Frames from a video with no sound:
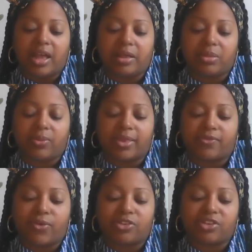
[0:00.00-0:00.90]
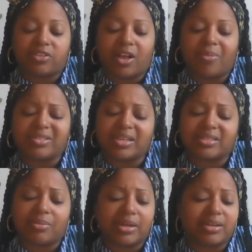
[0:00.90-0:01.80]
and the wheel of fortune it's almost like
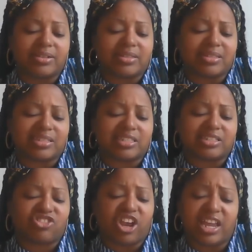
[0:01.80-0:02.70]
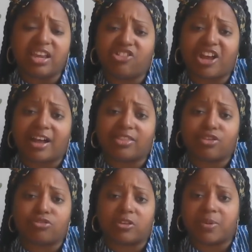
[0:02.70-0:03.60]
somebody needs to change how
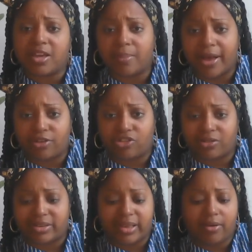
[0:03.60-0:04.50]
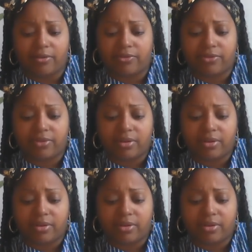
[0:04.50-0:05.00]
you speak about yourself